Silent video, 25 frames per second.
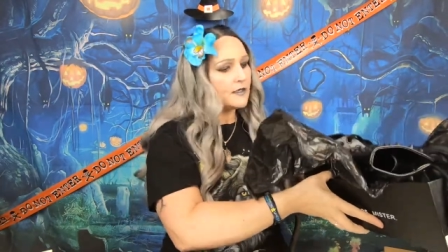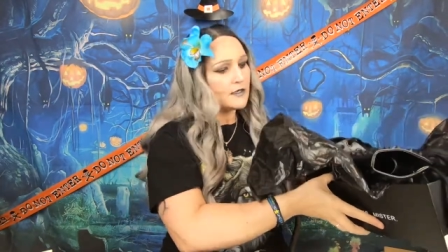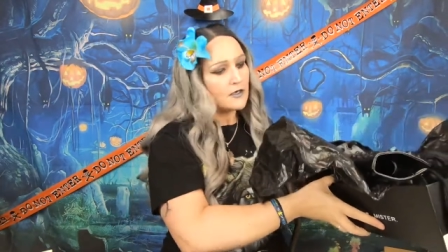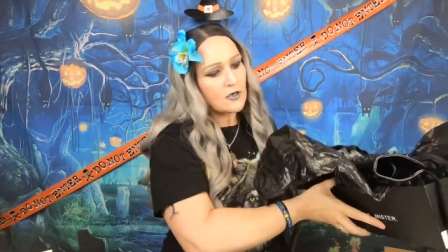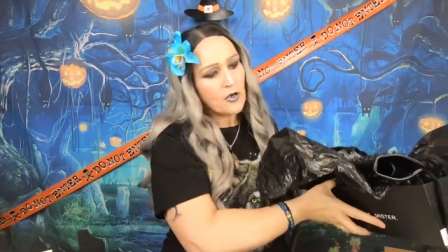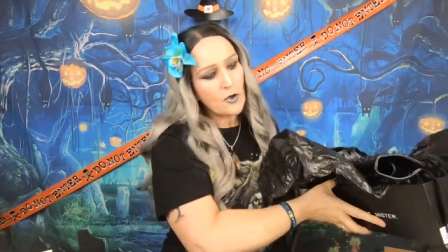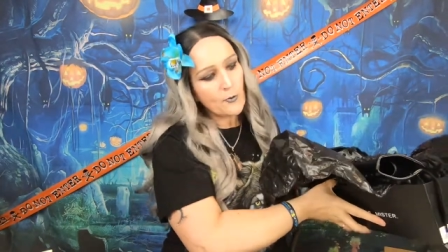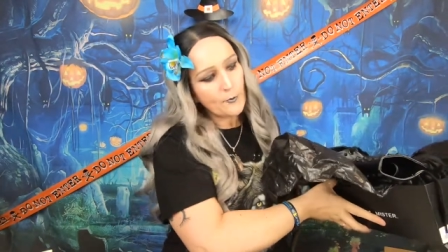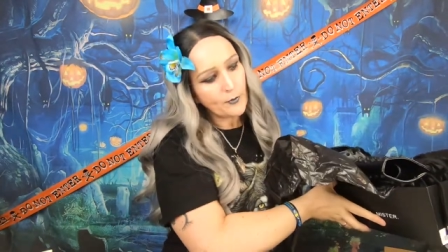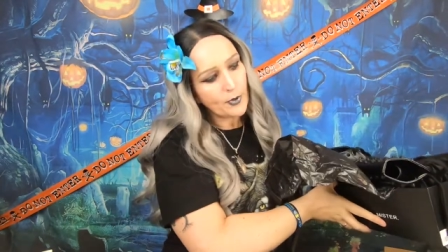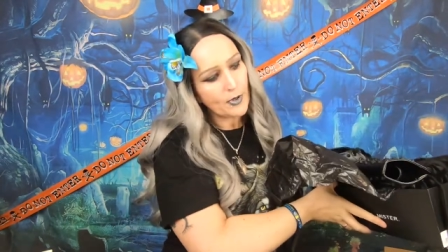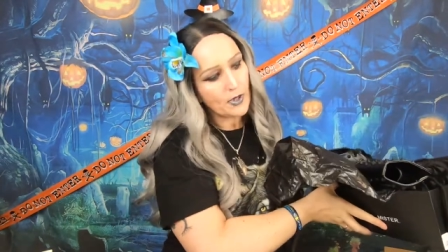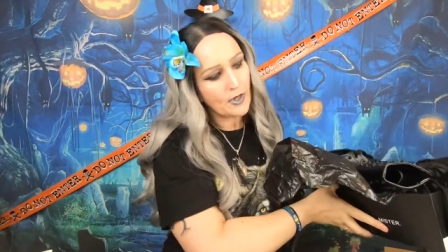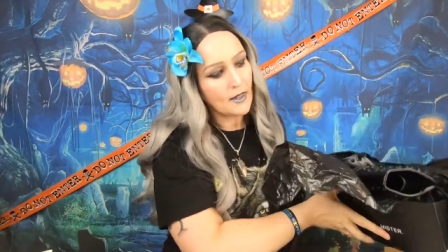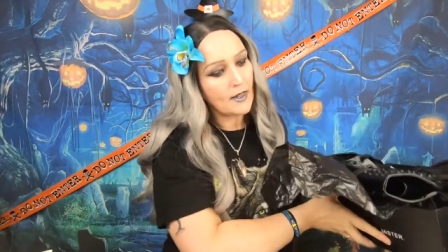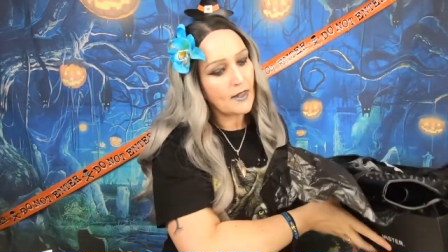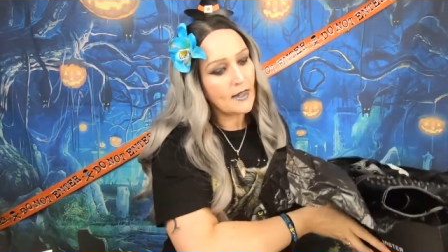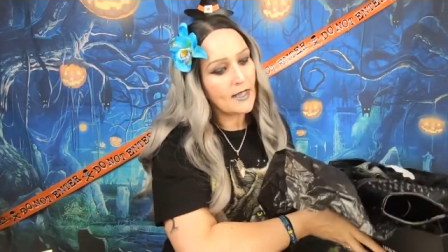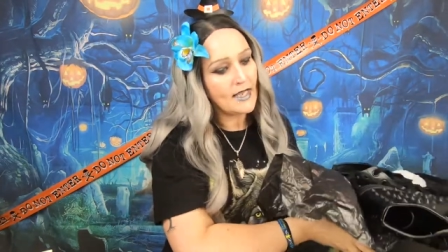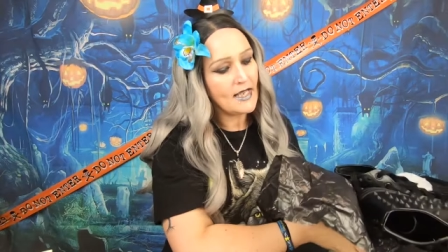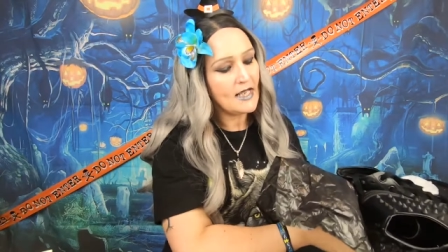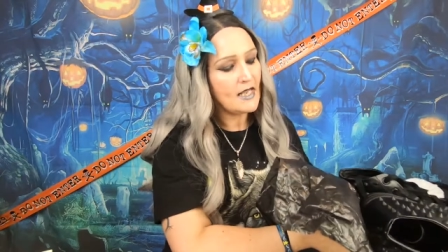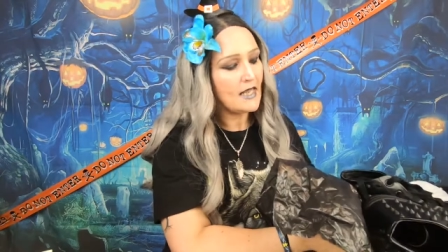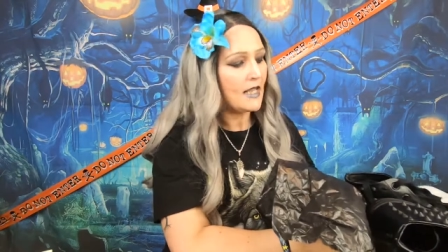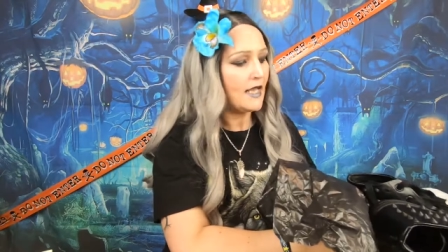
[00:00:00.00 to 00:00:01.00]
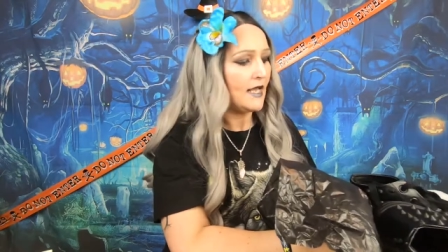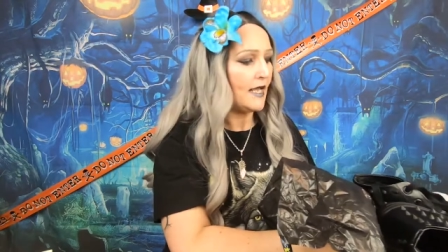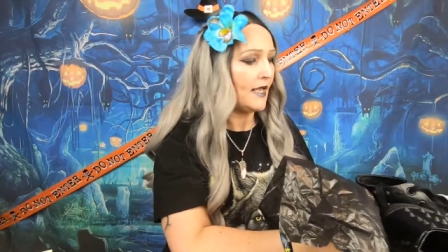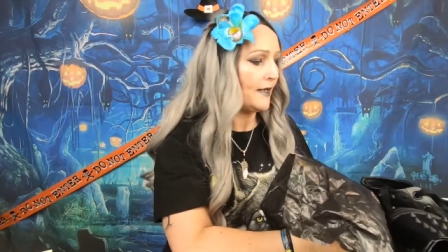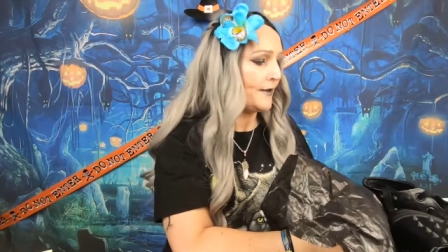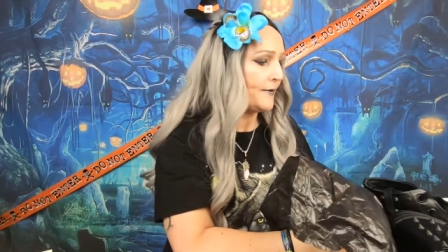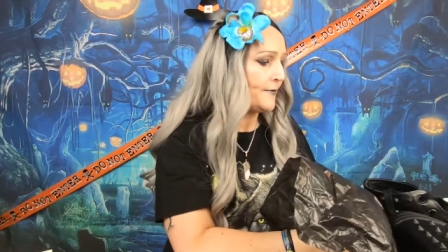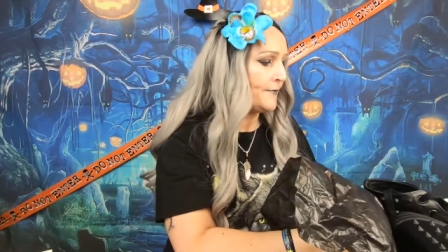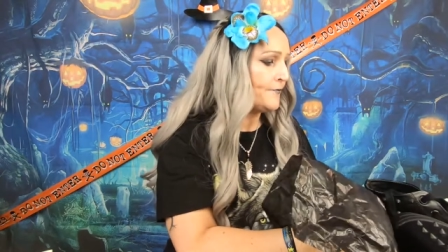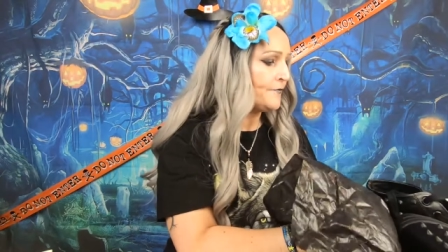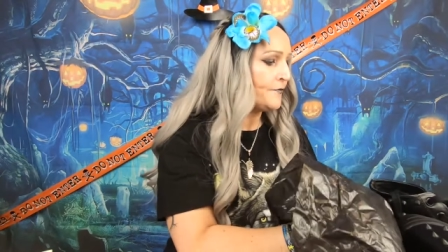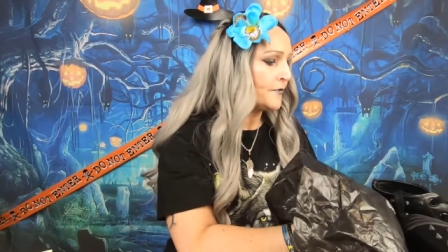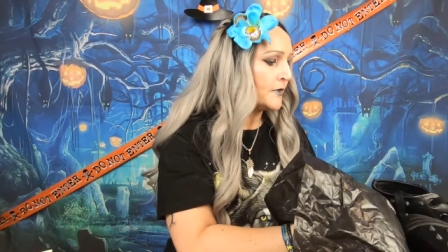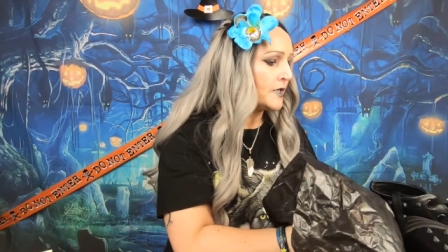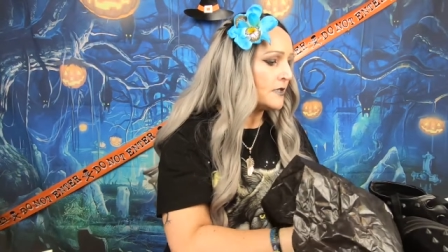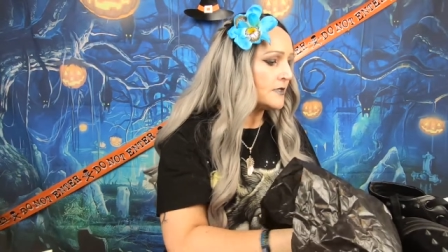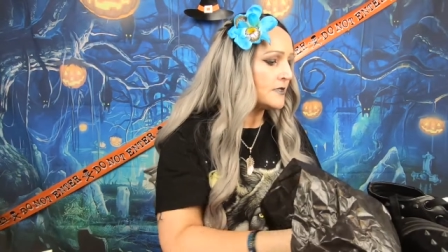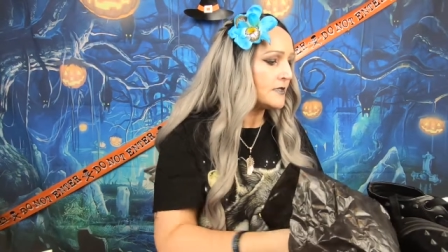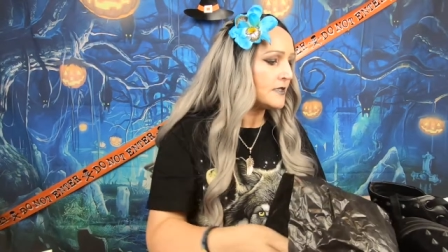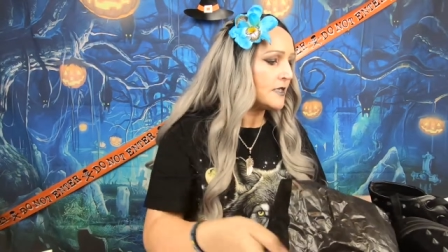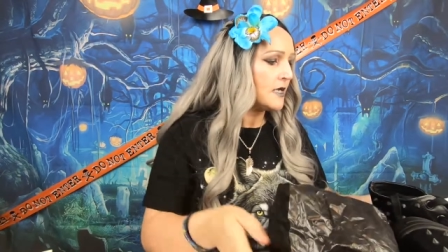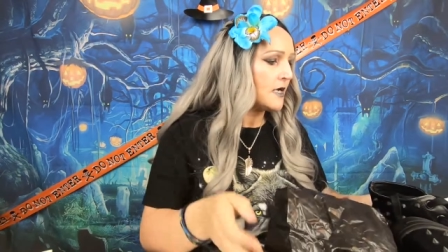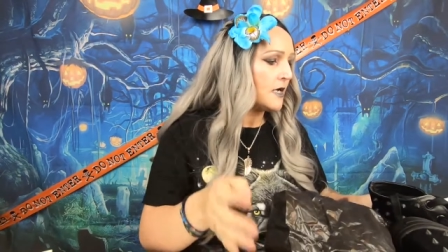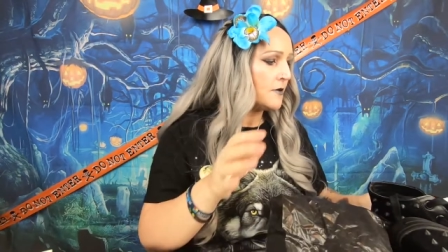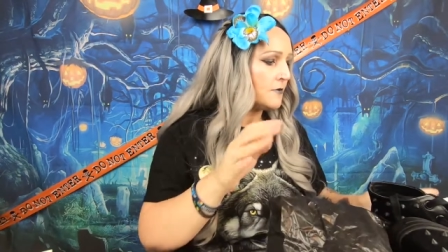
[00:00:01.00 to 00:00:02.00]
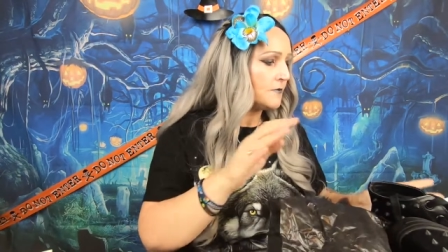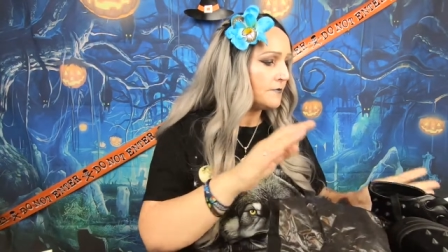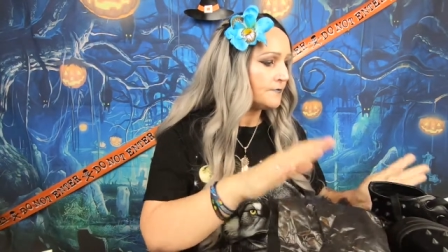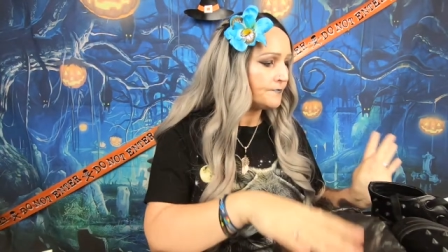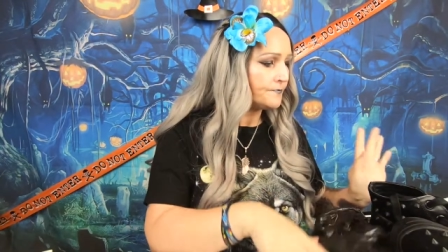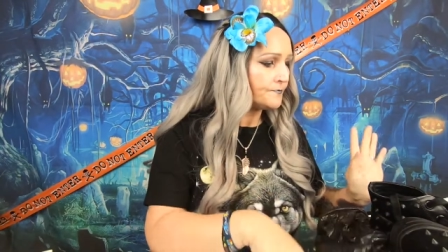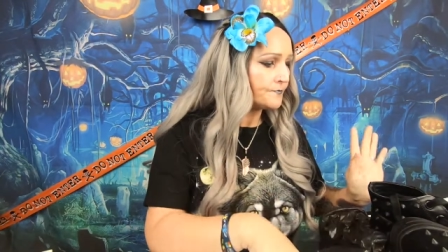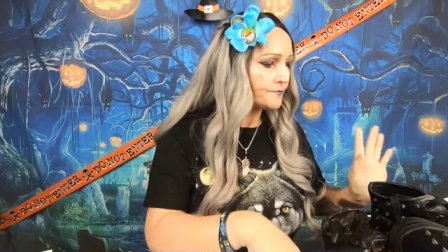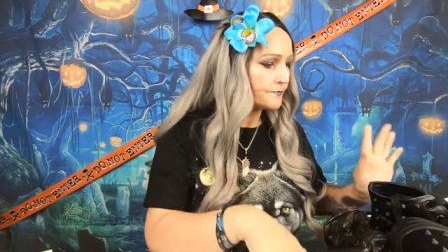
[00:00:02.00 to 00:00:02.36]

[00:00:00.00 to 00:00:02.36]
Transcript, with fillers: Completely. So